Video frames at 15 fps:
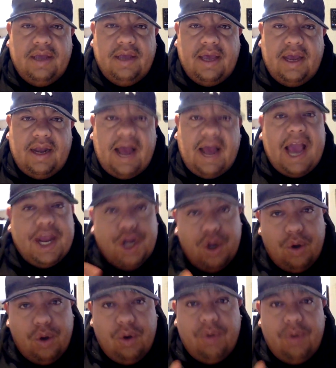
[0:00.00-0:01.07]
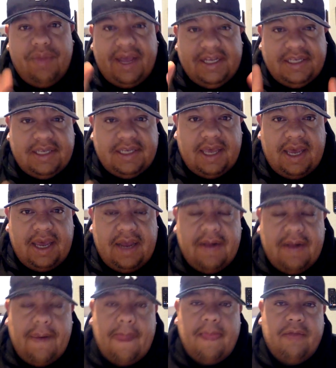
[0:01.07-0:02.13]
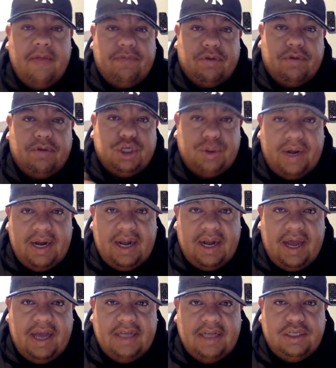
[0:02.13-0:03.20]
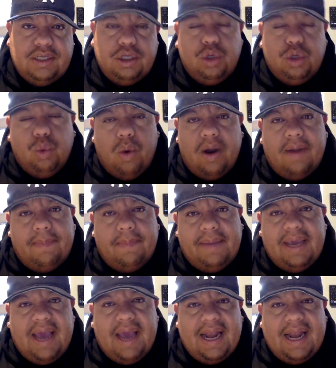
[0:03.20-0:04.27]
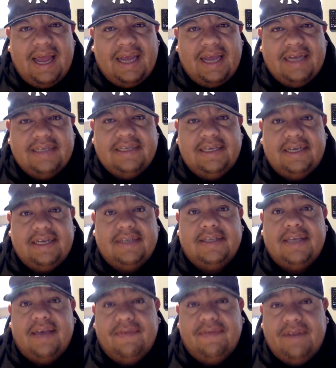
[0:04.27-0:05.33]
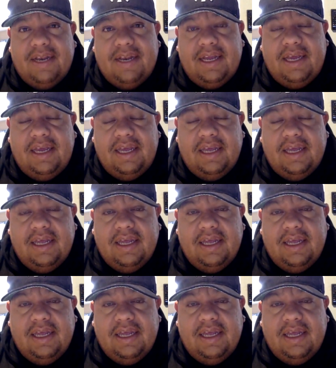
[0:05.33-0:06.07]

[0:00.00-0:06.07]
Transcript: And I know they say for trade lines, you want to be at like a 670